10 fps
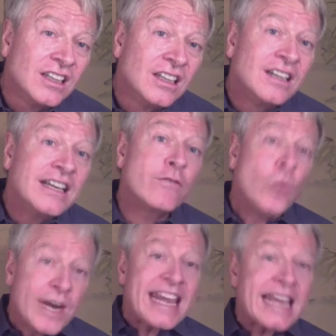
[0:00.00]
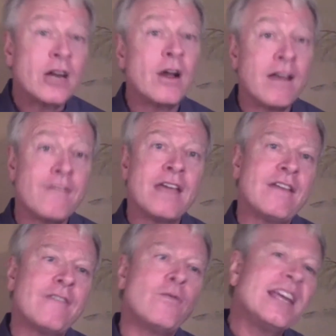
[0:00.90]
if
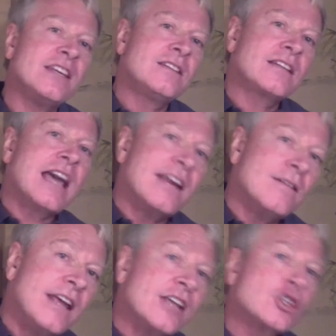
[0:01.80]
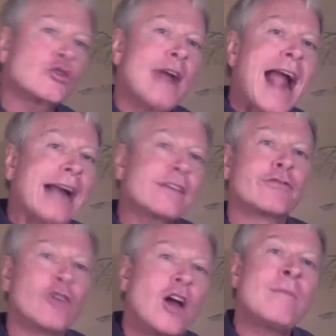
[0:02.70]
we can kind of extract
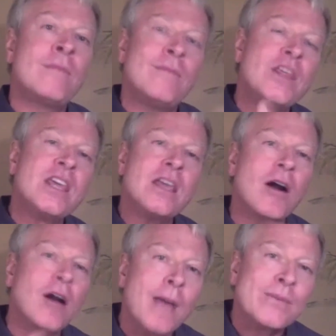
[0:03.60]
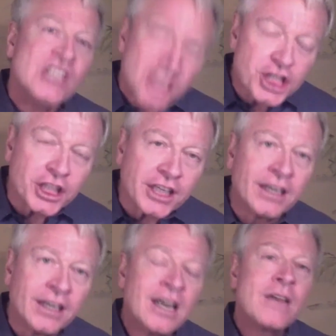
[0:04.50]
from our opposition
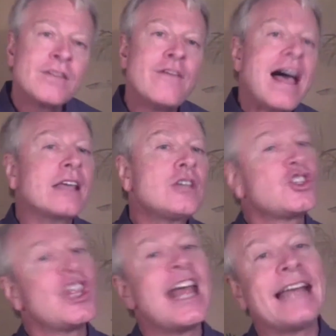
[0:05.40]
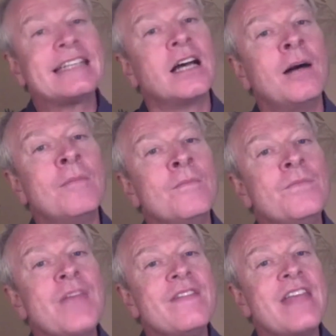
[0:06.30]
the values that
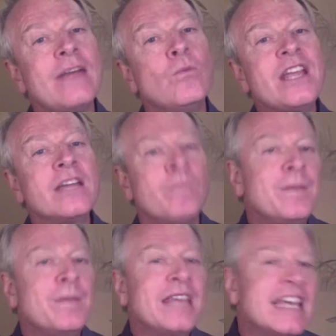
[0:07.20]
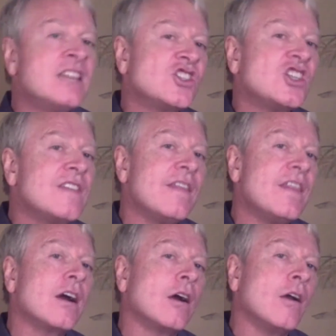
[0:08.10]
we can begin to see
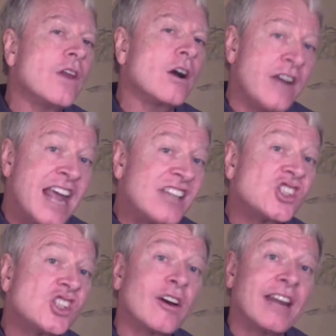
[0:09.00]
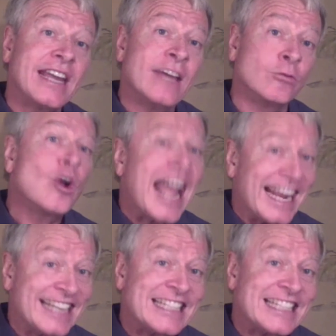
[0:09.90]
that are necessary and right,